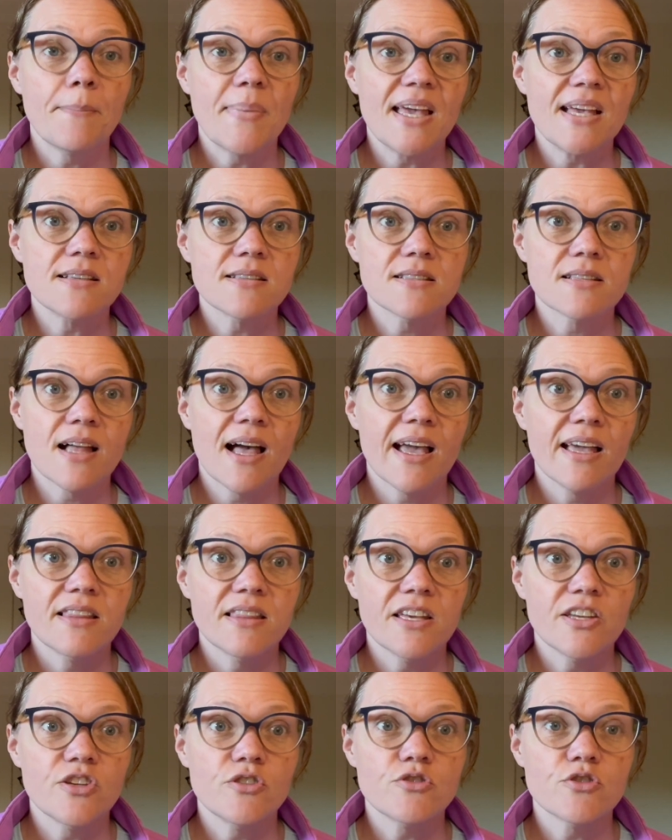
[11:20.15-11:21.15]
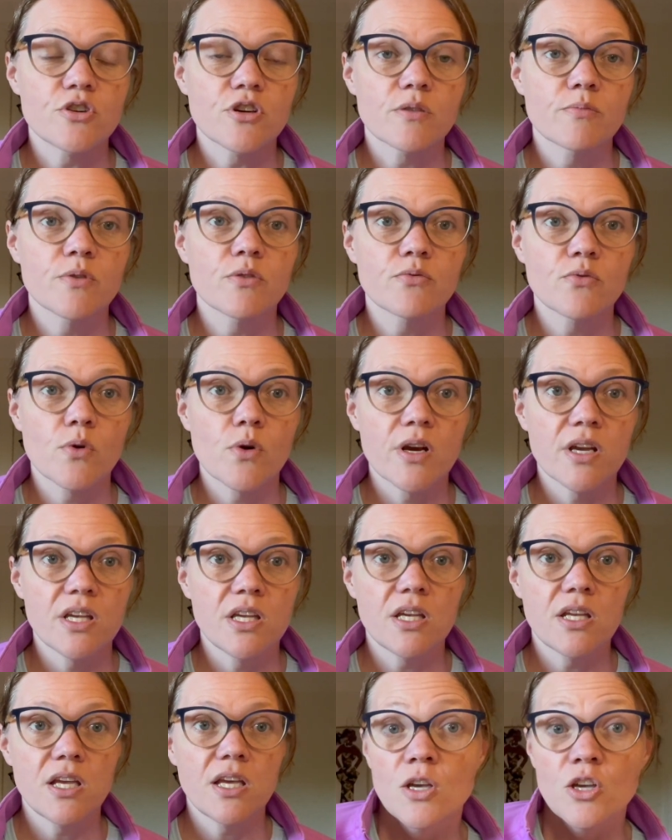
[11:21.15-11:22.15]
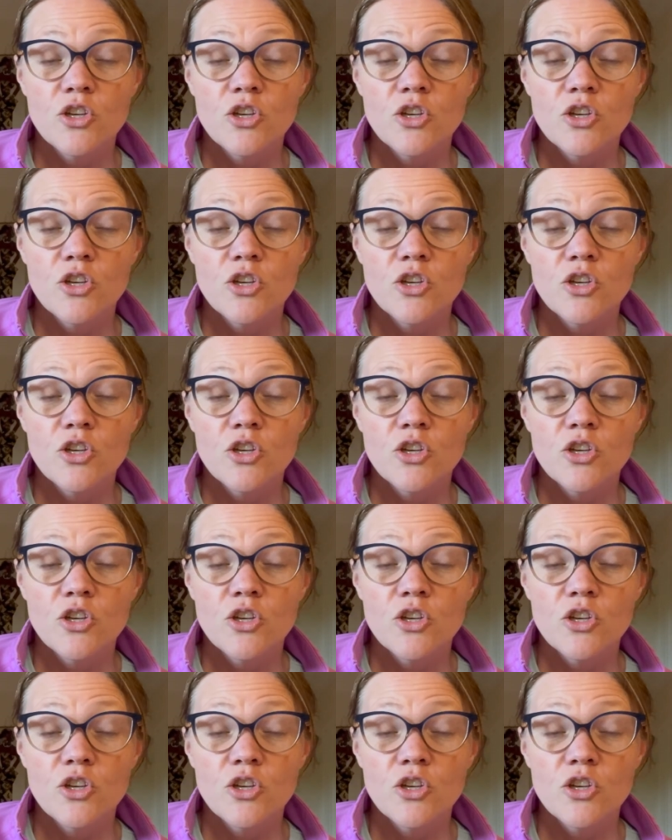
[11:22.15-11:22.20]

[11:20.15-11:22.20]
baseline that you took before eating.